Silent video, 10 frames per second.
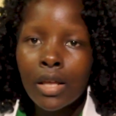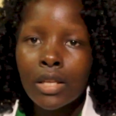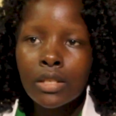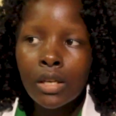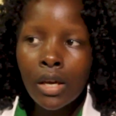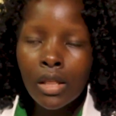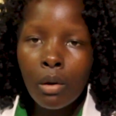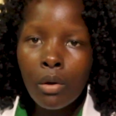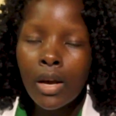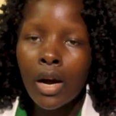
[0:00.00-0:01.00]
that
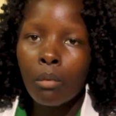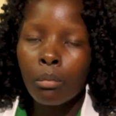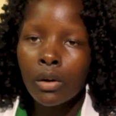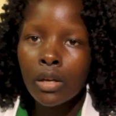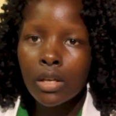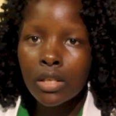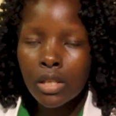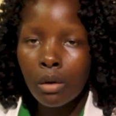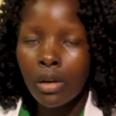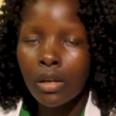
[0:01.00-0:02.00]
the way up is
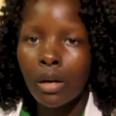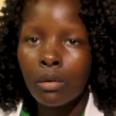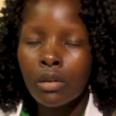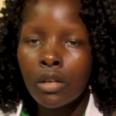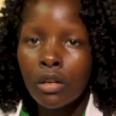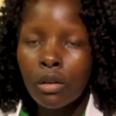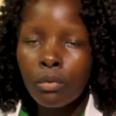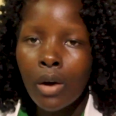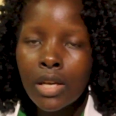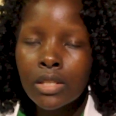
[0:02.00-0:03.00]
the way down.
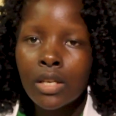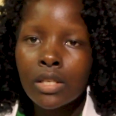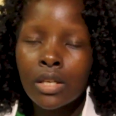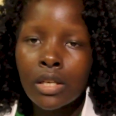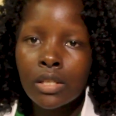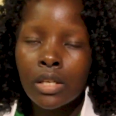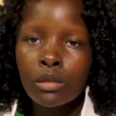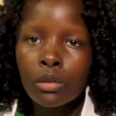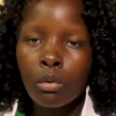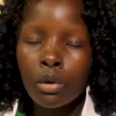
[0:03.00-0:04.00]
If us as
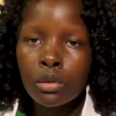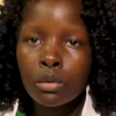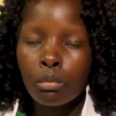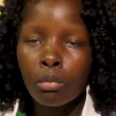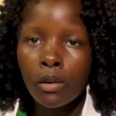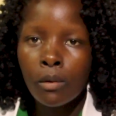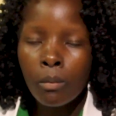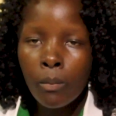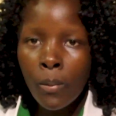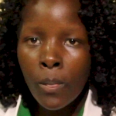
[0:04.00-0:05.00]
Christians, we want to be
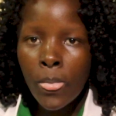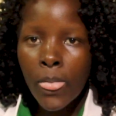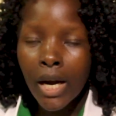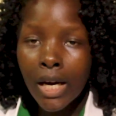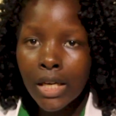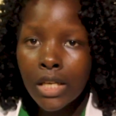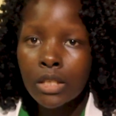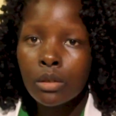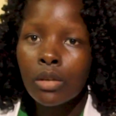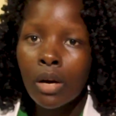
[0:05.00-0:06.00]

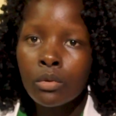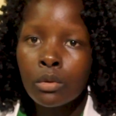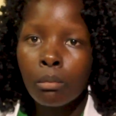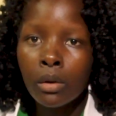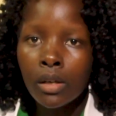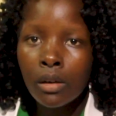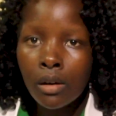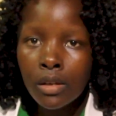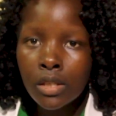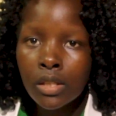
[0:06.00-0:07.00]
great. You have to be
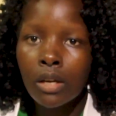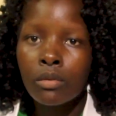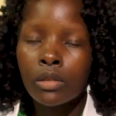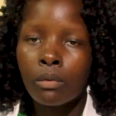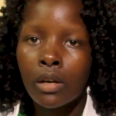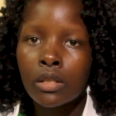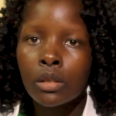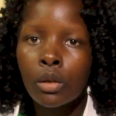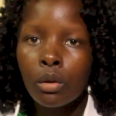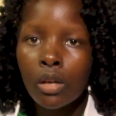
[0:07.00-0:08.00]
slaves first.
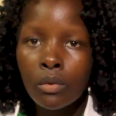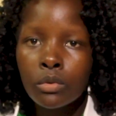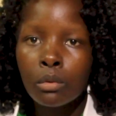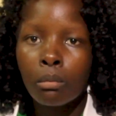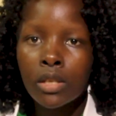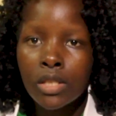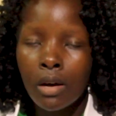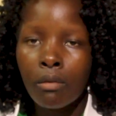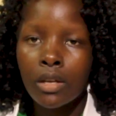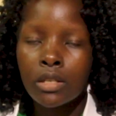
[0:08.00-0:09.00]
You have to be
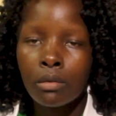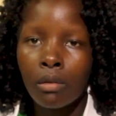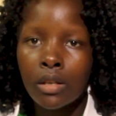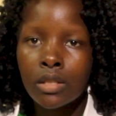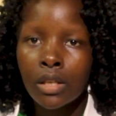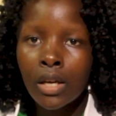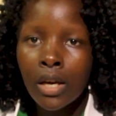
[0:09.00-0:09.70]
servant first.